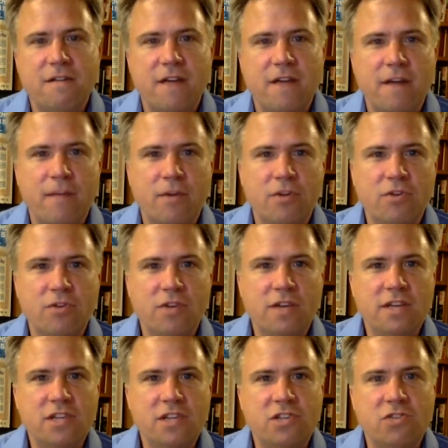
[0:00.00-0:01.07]

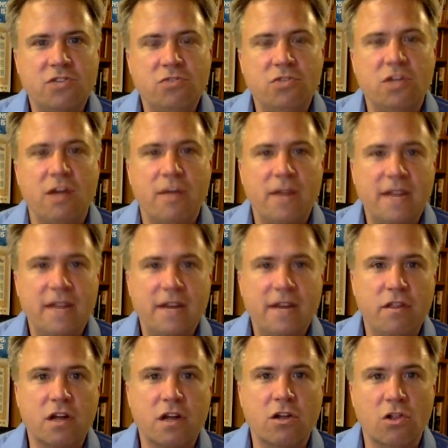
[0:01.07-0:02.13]
opportunities to dominate
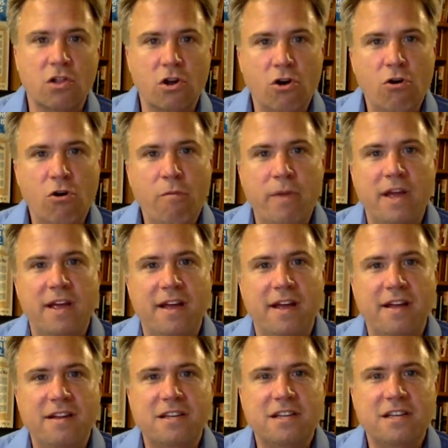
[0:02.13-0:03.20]
the globe
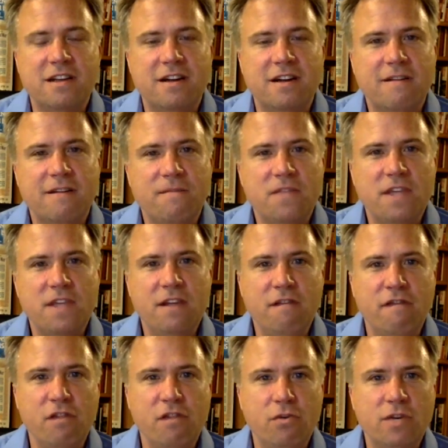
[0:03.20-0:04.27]
and
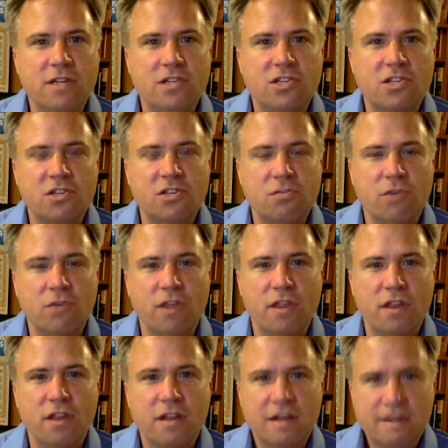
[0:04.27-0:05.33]
influence
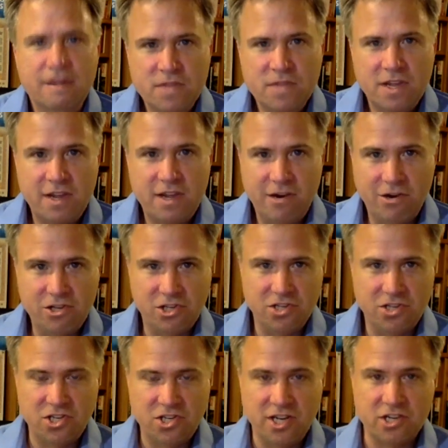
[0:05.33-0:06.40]
with carrots
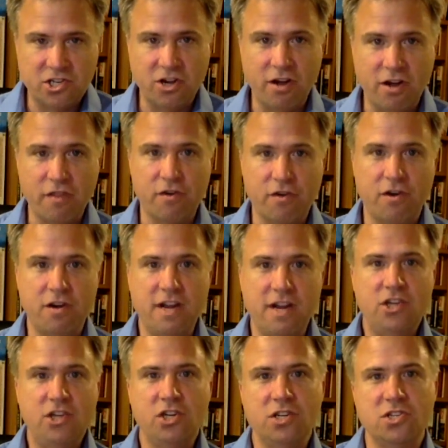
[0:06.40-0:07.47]
and sticks other
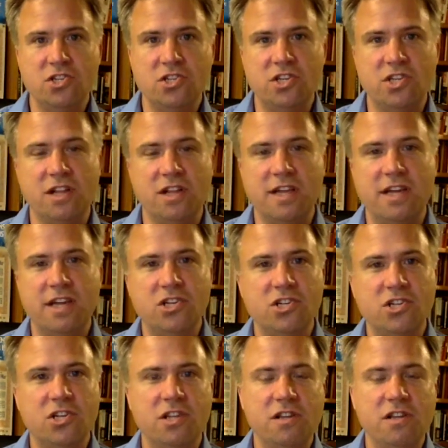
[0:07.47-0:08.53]
nations'
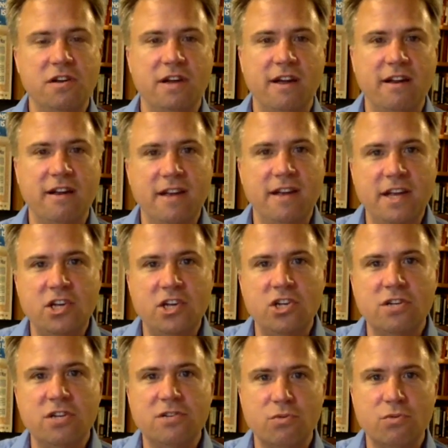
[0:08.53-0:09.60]
delegations to the United
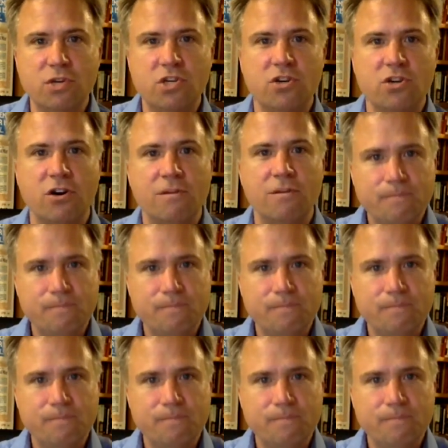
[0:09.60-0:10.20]
Nations, which are